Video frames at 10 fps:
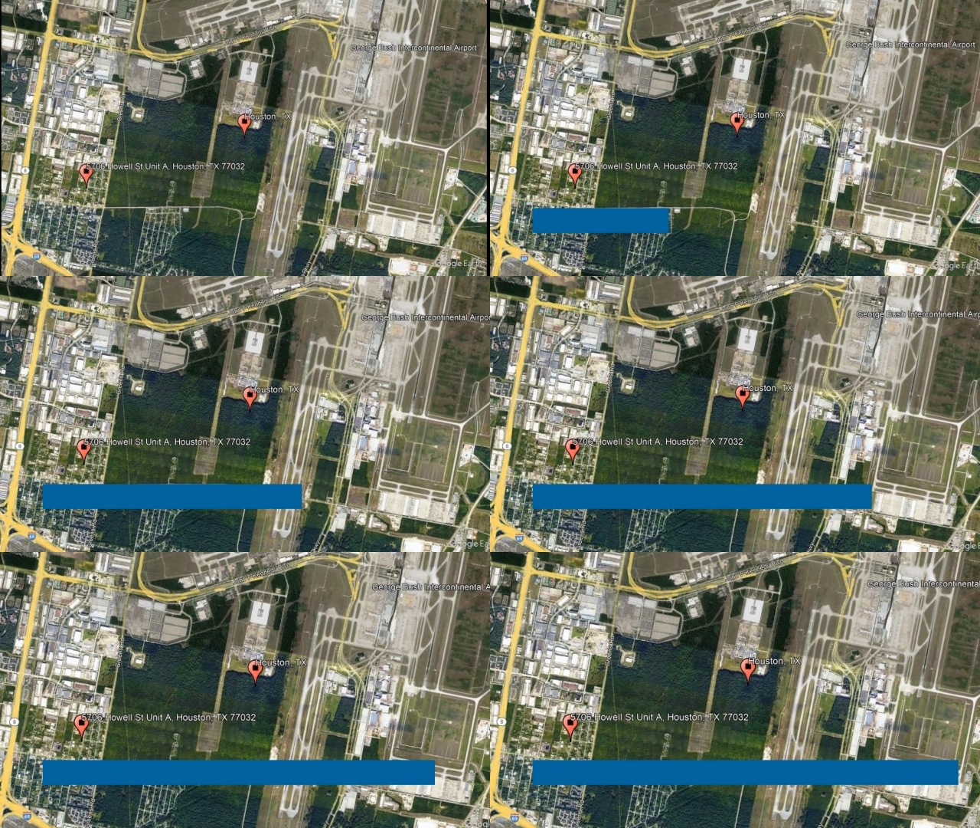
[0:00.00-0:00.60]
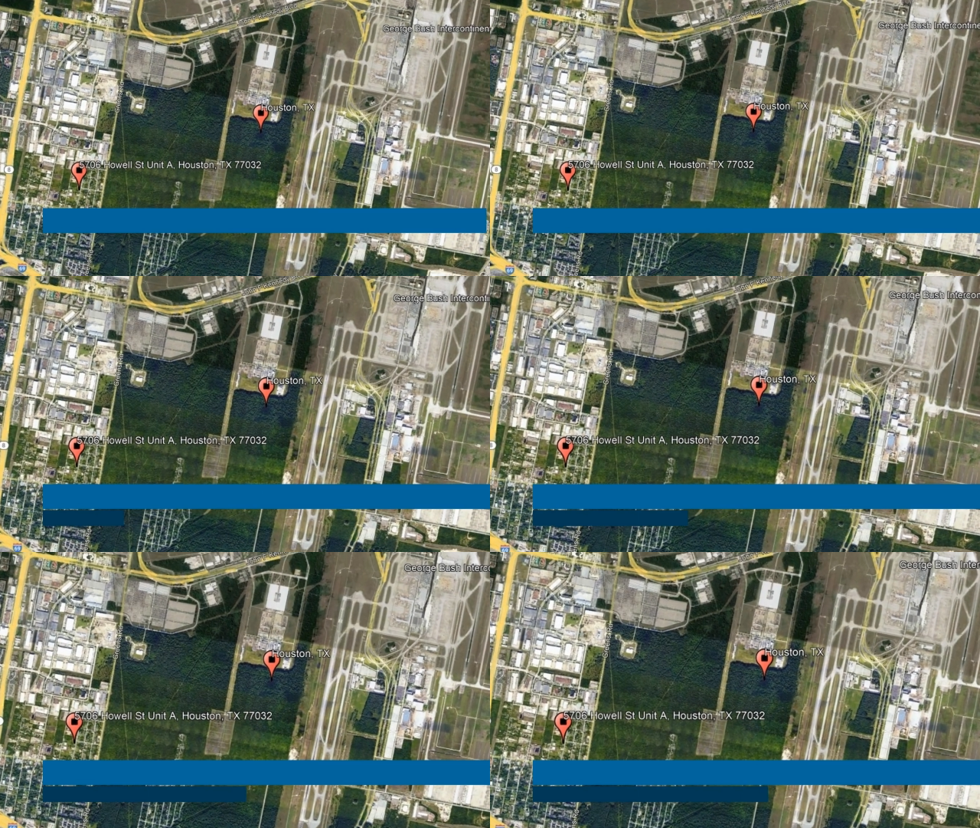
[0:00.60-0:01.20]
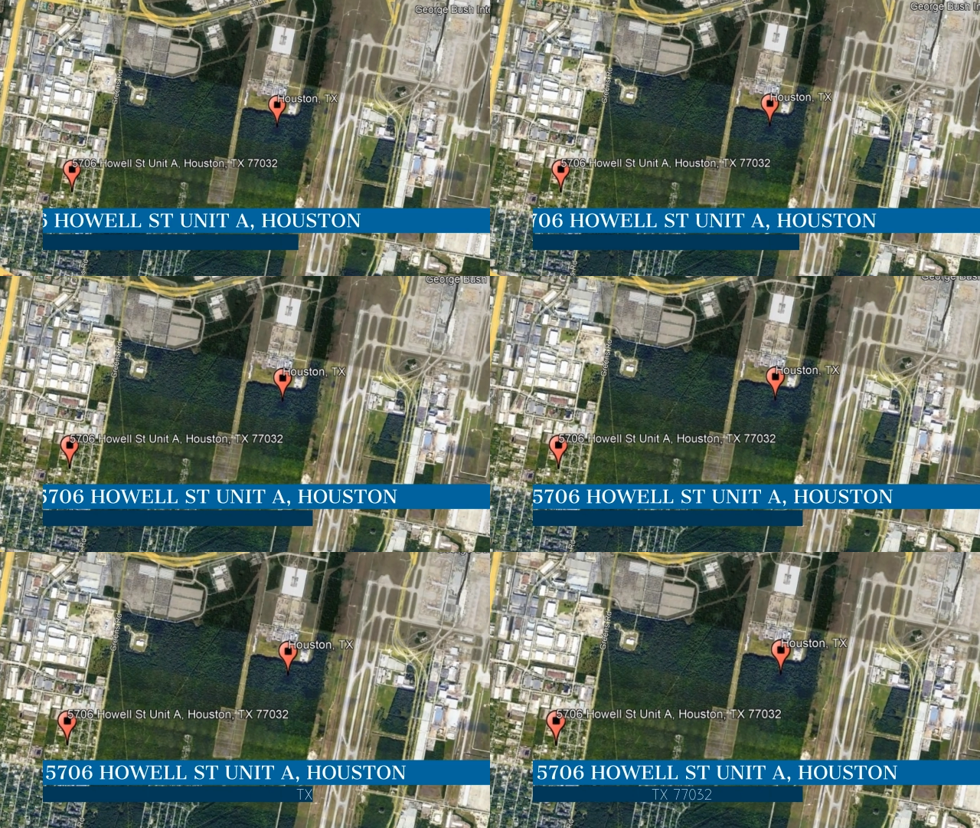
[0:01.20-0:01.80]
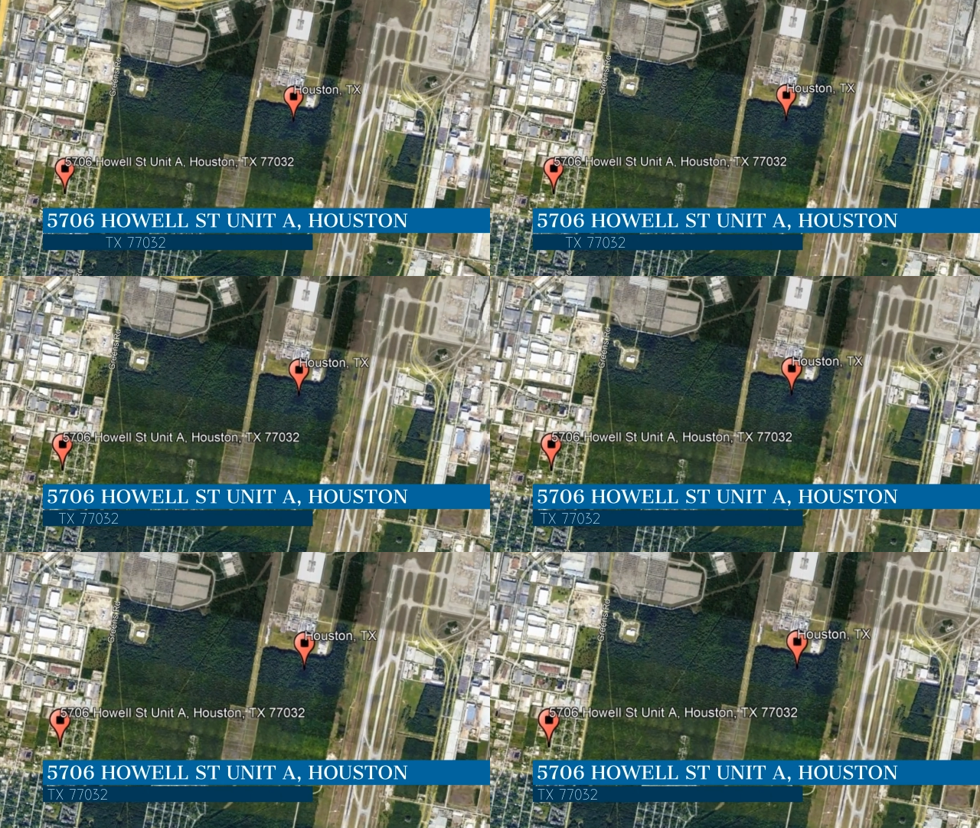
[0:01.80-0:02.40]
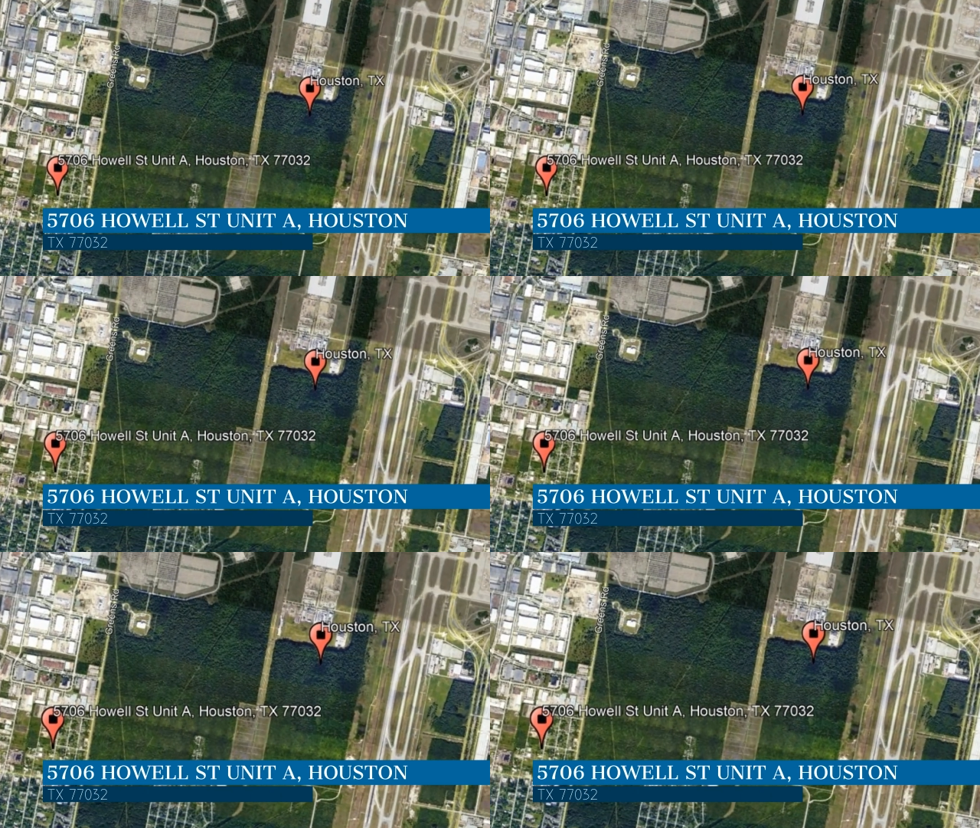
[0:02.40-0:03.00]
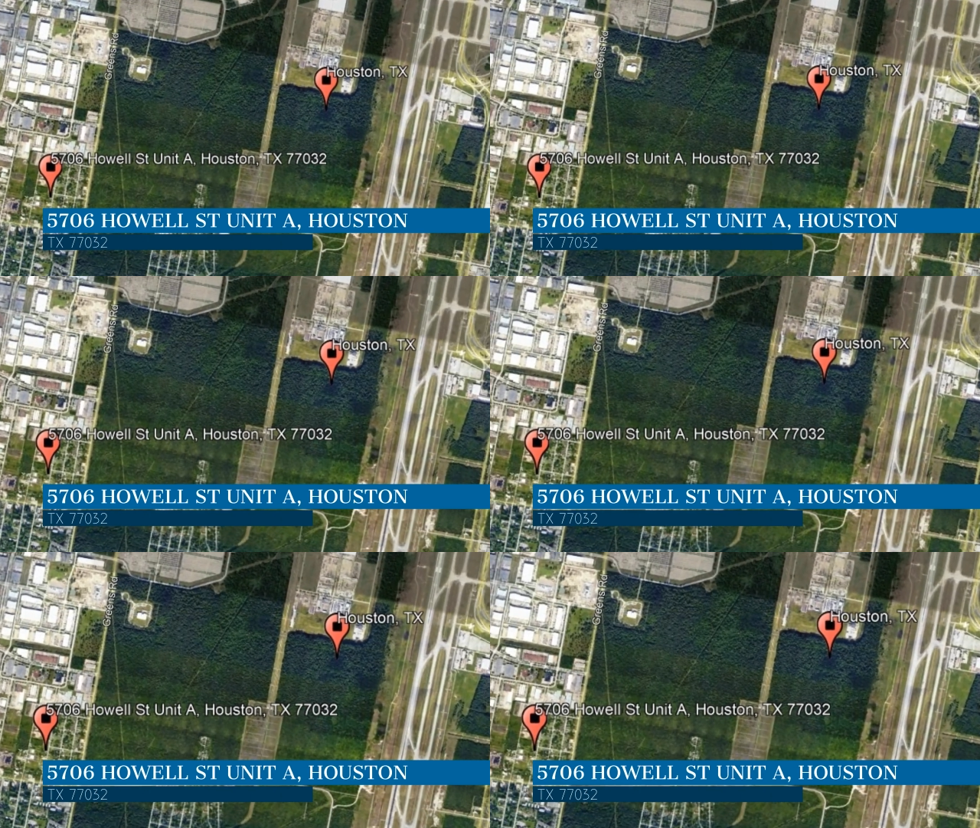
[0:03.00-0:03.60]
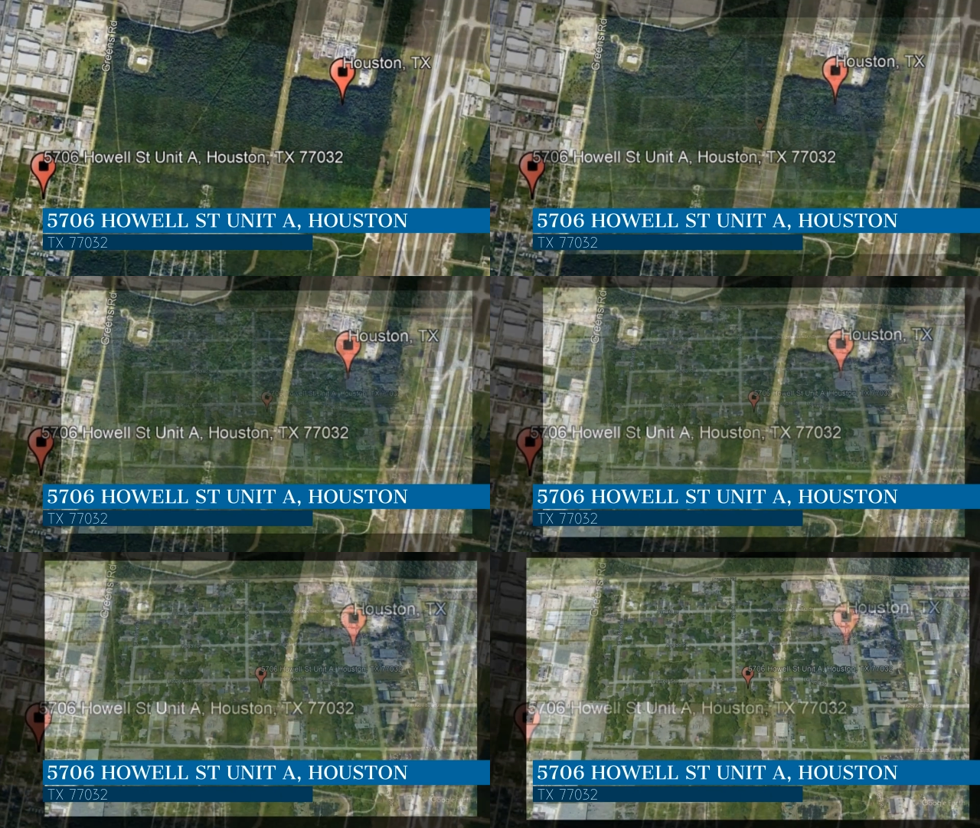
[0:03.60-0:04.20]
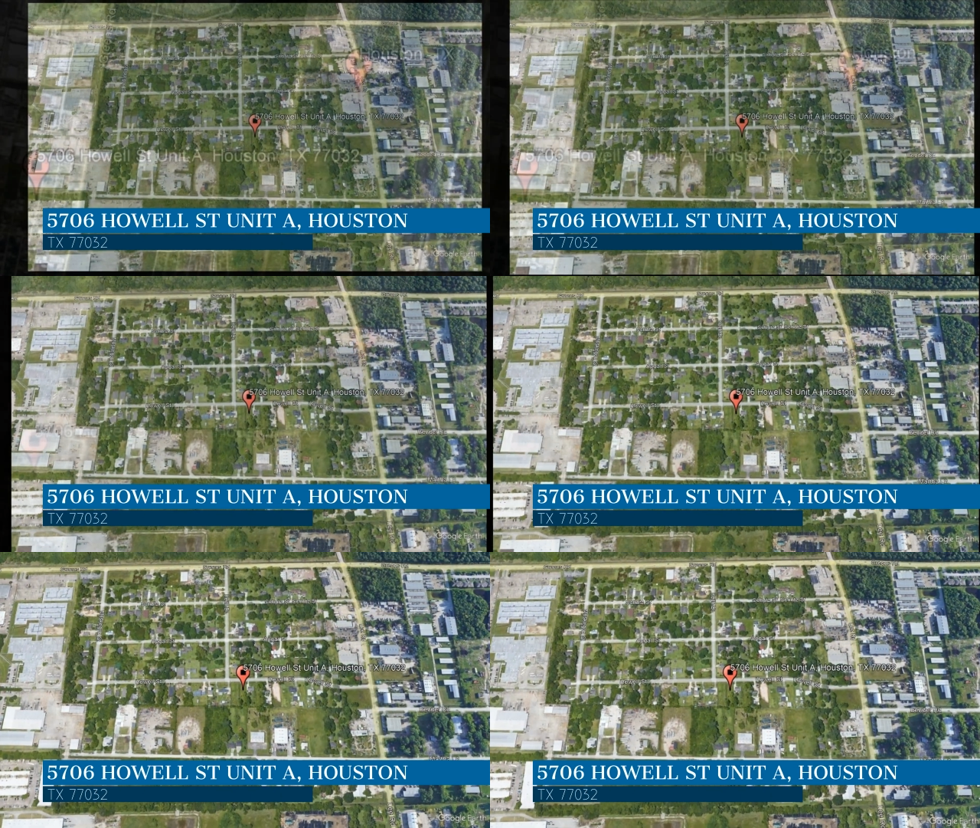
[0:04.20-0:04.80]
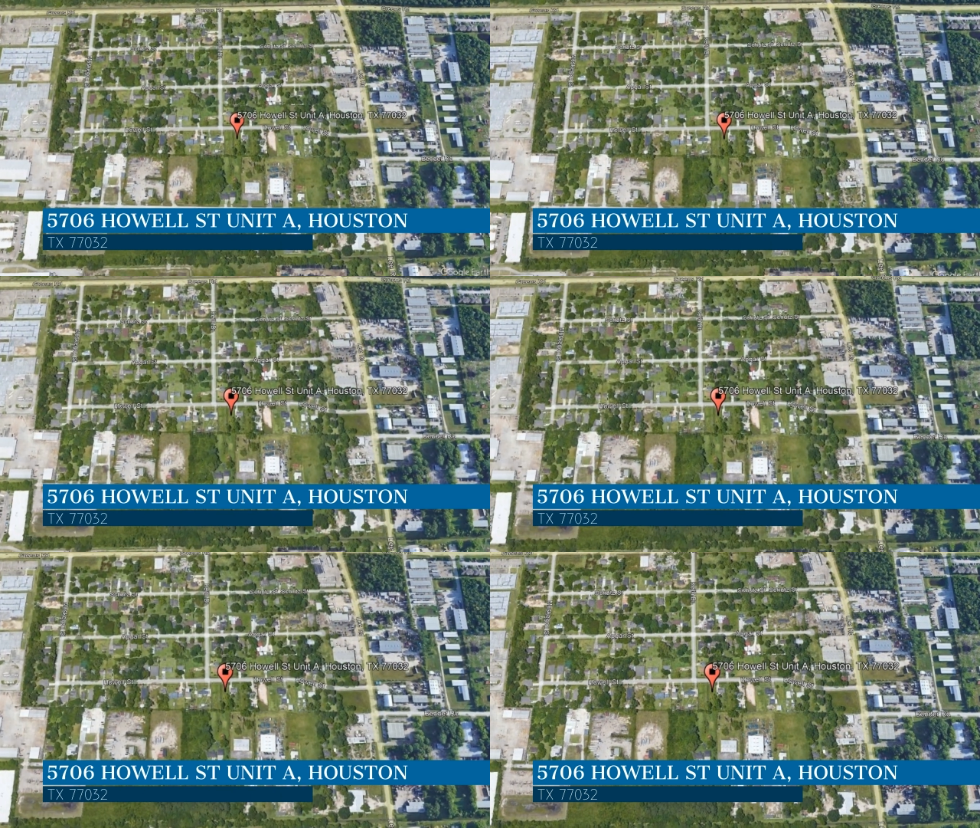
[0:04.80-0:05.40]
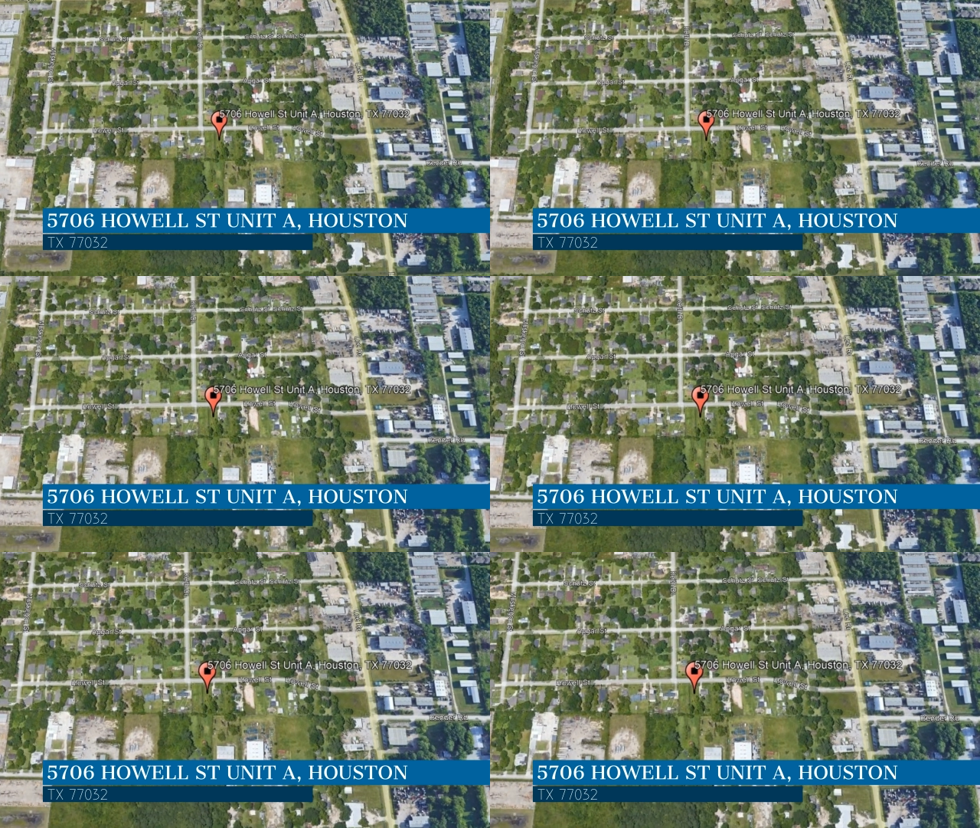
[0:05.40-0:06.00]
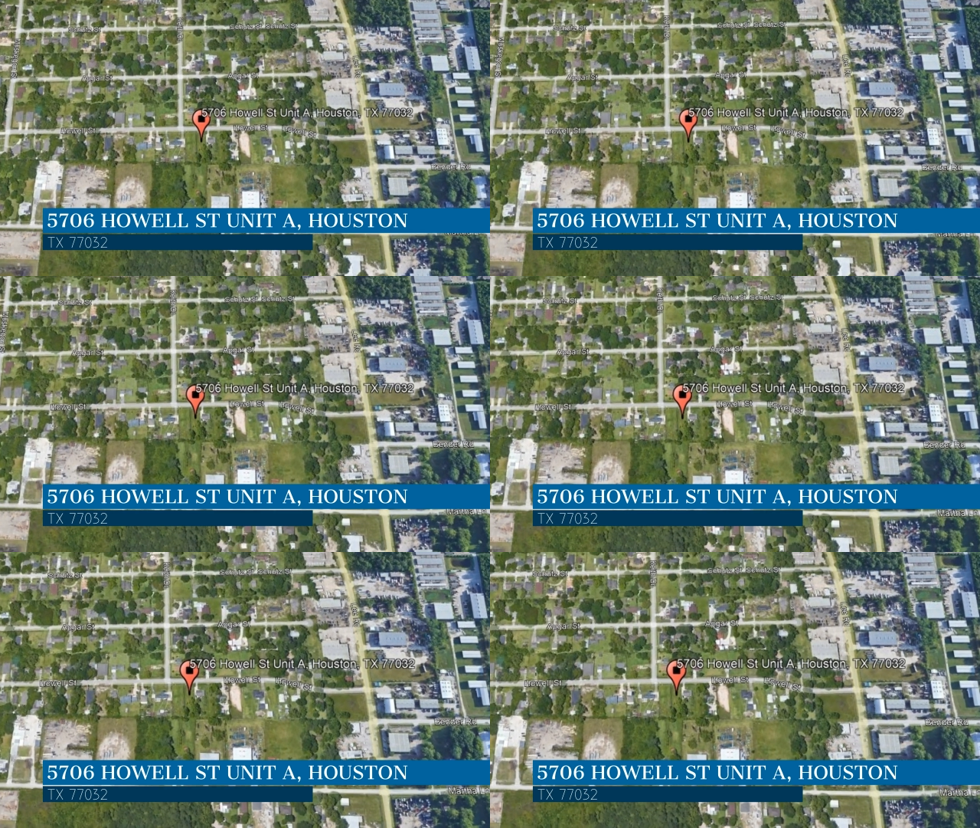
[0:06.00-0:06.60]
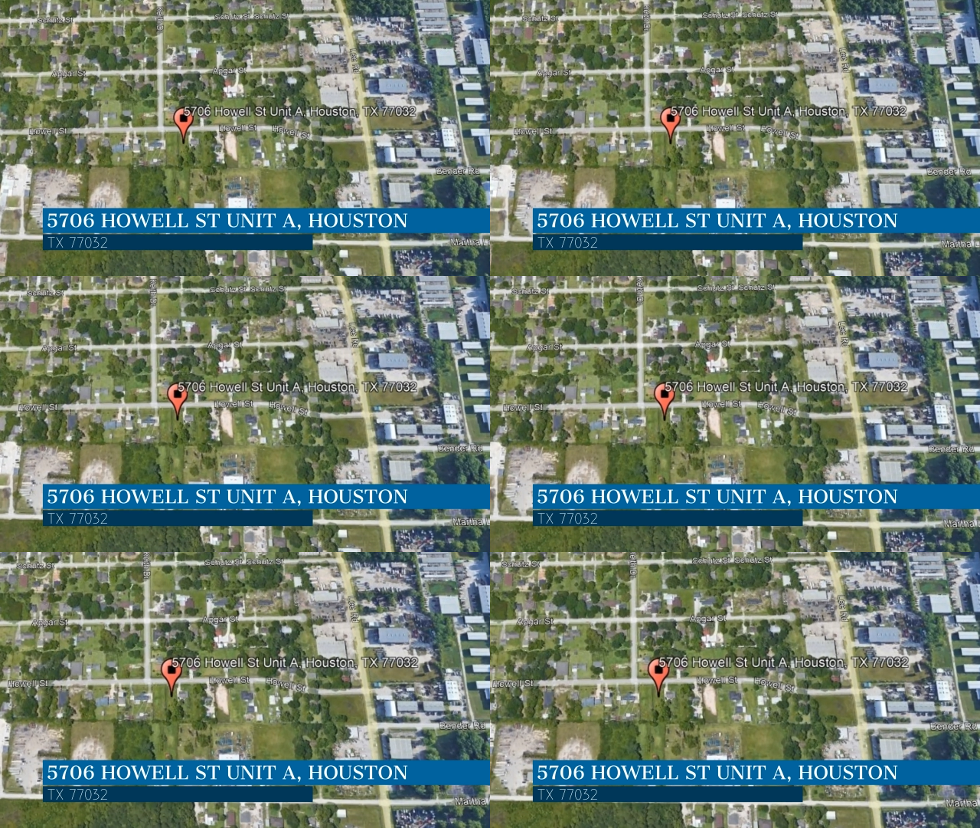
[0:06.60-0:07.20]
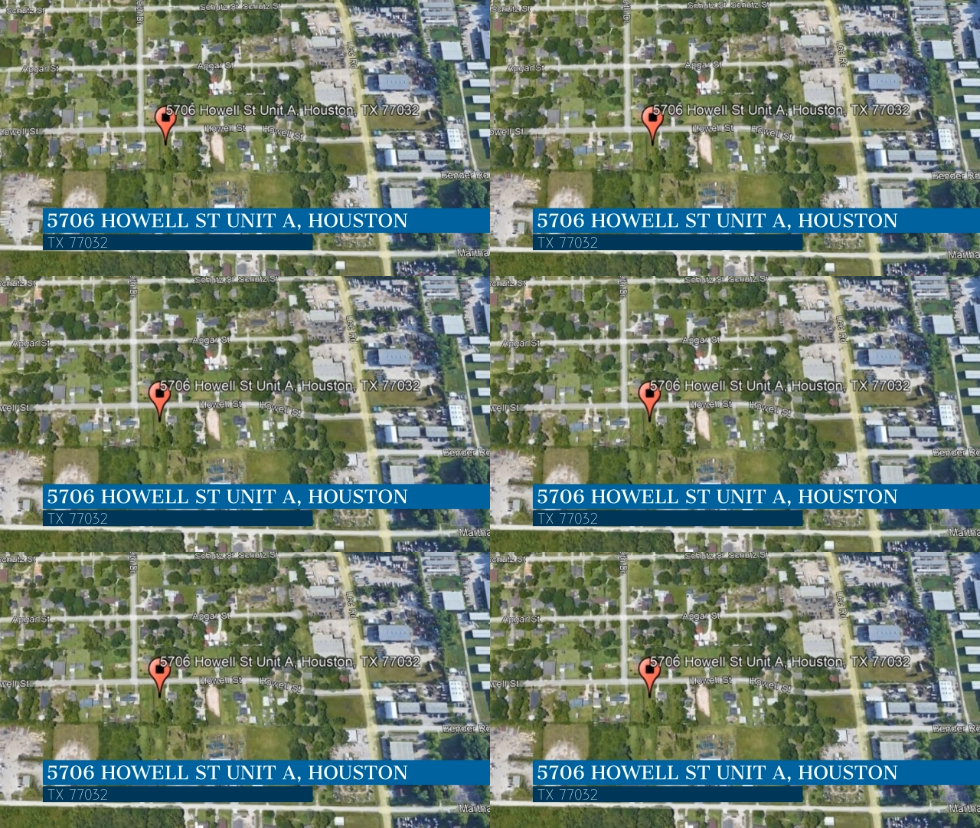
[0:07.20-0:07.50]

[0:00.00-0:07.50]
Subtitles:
Nobody's mouth can be seen.